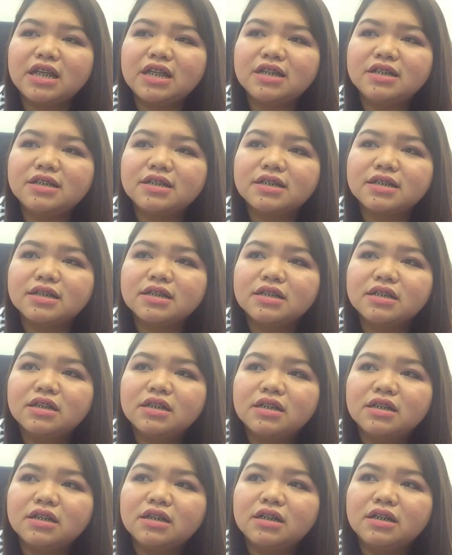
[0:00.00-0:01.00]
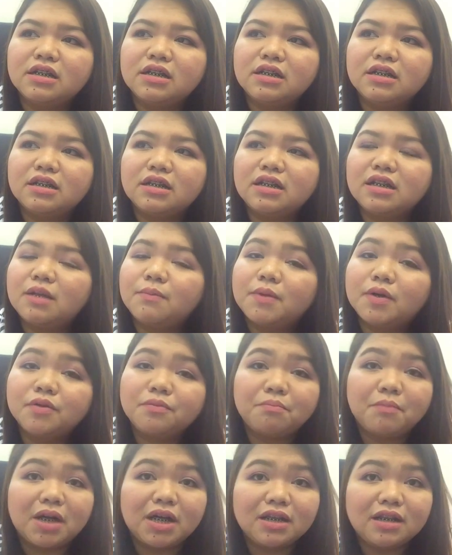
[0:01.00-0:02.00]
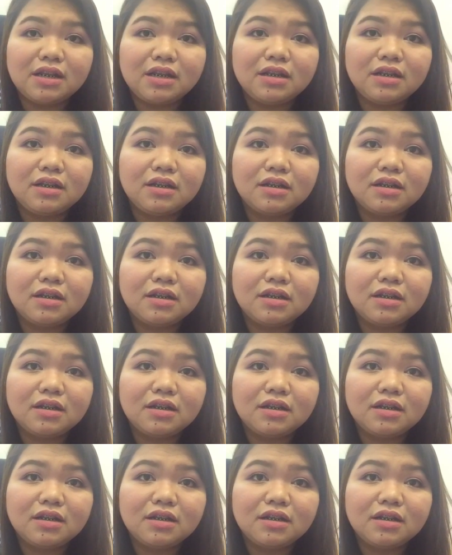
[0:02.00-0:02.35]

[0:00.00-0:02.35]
is not about money,